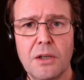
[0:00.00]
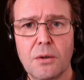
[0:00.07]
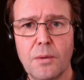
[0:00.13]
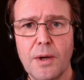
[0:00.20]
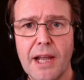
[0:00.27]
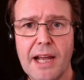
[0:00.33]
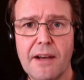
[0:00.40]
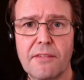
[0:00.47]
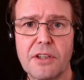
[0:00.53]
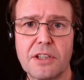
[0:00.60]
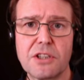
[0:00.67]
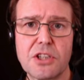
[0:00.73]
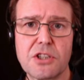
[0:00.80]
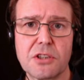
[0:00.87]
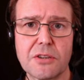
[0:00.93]
We have an
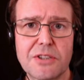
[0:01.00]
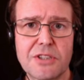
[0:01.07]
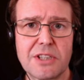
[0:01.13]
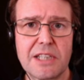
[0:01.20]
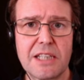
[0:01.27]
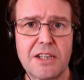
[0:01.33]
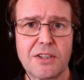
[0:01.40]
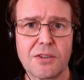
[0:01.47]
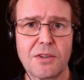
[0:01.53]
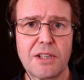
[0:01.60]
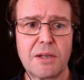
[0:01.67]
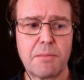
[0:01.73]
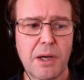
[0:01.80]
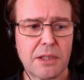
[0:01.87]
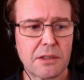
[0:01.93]
additional
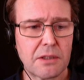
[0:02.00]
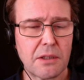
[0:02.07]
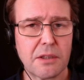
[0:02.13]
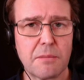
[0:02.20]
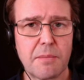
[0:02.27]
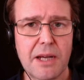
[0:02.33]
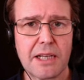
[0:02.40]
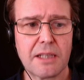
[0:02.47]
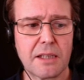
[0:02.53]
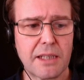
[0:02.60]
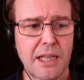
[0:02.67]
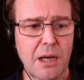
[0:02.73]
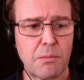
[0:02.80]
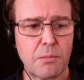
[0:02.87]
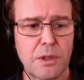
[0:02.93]
C3 button on the back of the
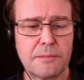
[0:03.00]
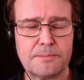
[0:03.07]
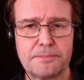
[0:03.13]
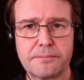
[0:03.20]
camera